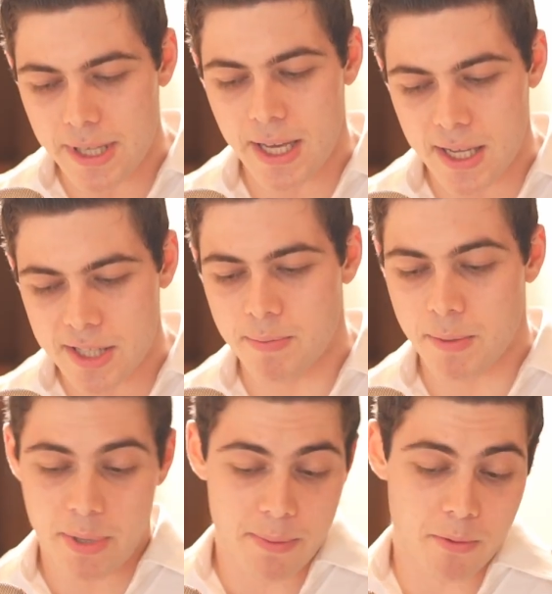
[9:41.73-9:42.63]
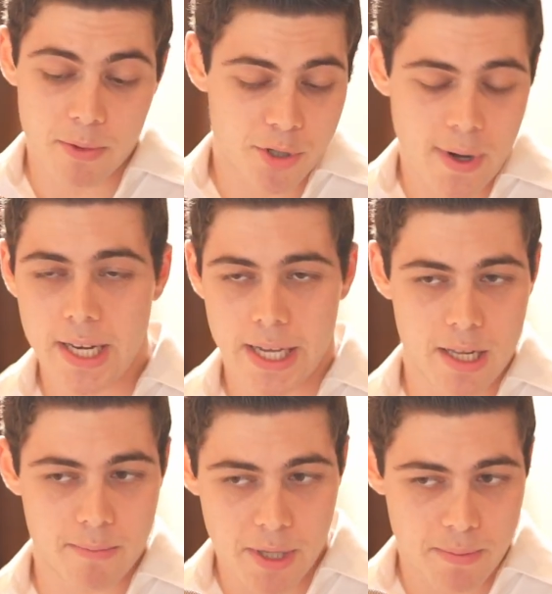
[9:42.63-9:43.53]
Yes, but people were trading it
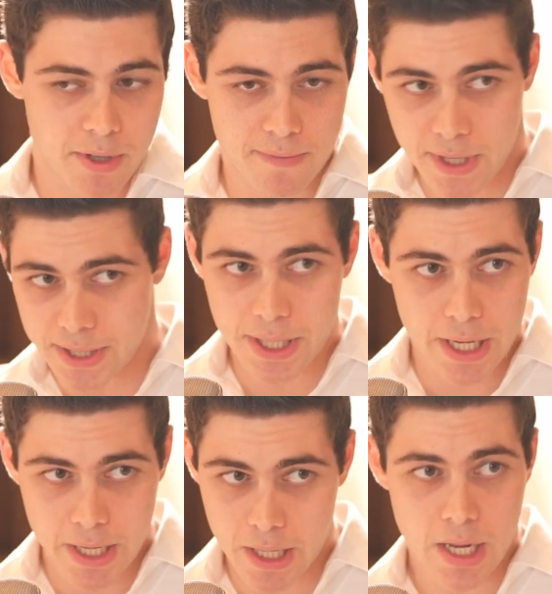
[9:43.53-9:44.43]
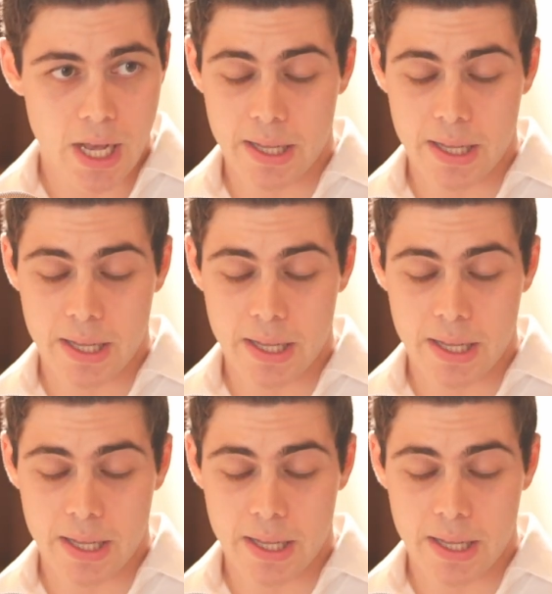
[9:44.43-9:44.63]
and people invested in it